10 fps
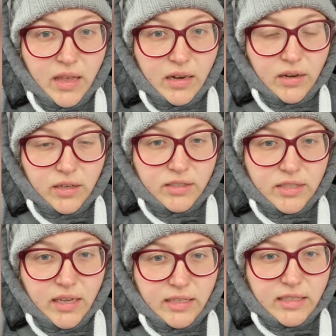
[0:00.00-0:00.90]
like I
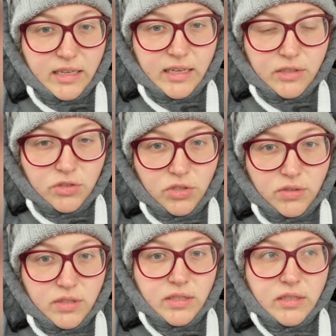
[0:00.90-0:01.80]
said,
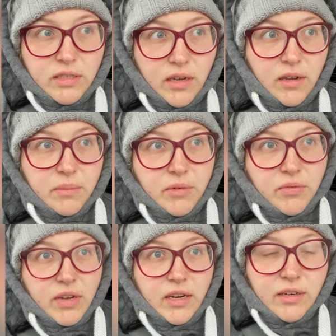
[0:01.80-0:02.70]
induces the
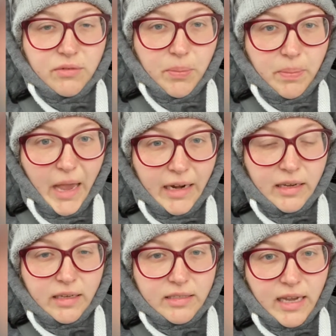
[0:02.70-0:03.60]
feeling of a
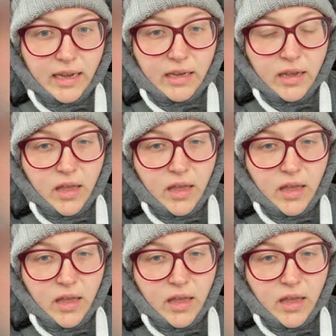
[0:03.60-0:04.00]
panic attack.